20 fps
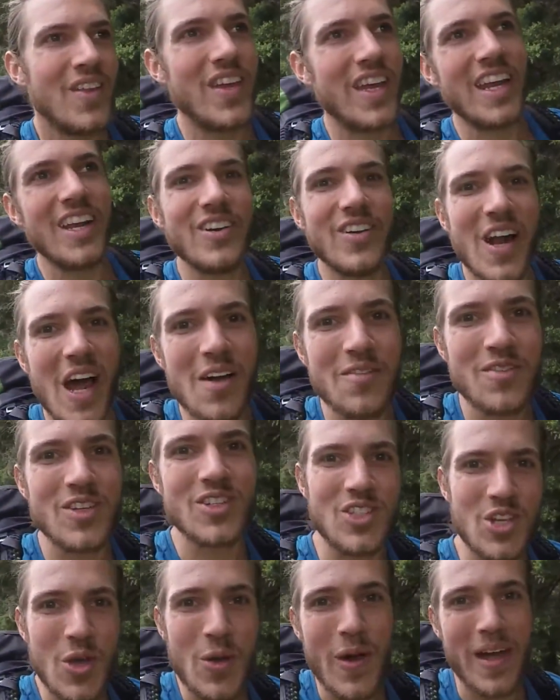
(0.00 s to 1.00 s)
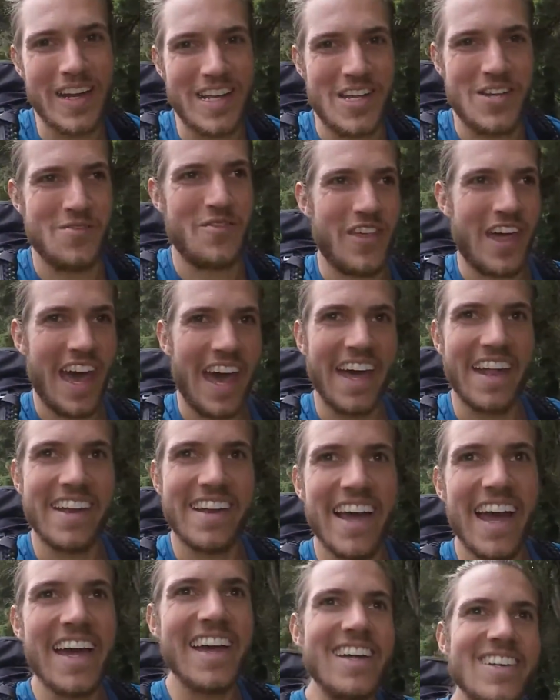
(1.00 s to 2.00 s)
that I don't have to do any of that.
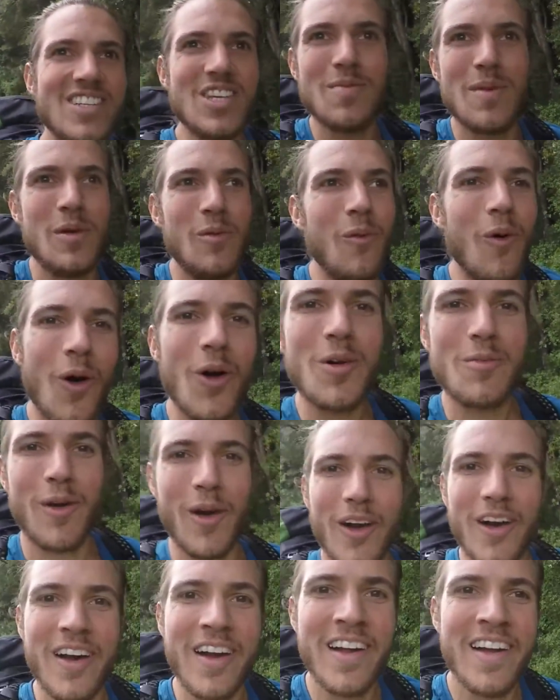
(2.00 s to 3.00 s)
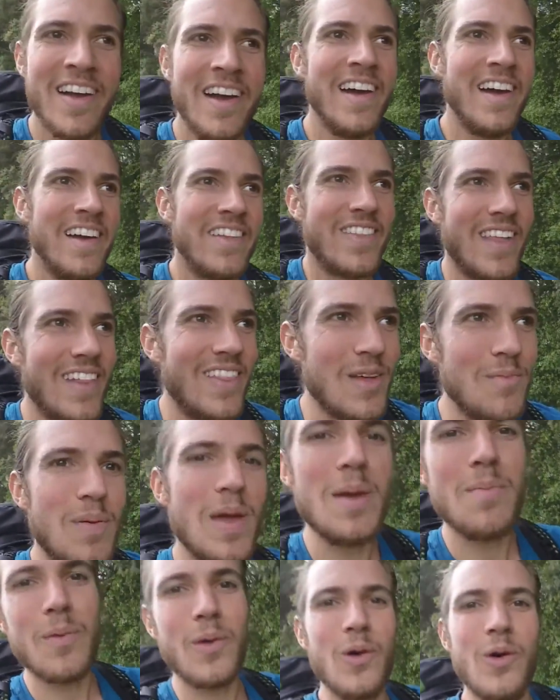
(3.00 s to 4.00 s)
I get to be warmer than the
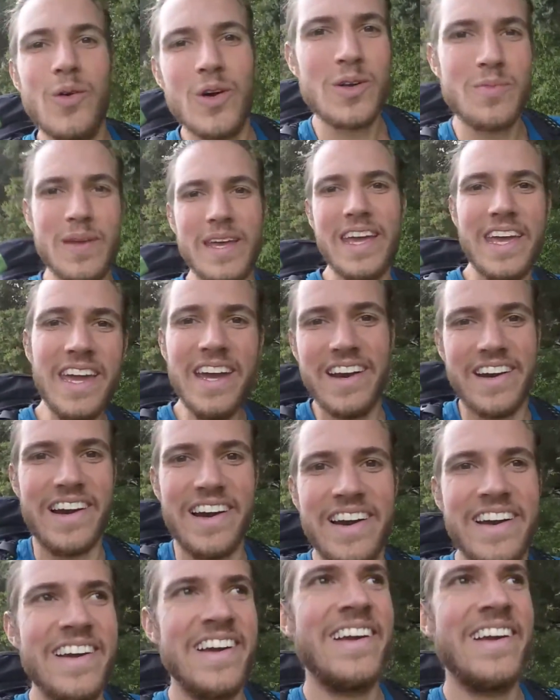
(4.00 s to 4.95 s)
people who would be here.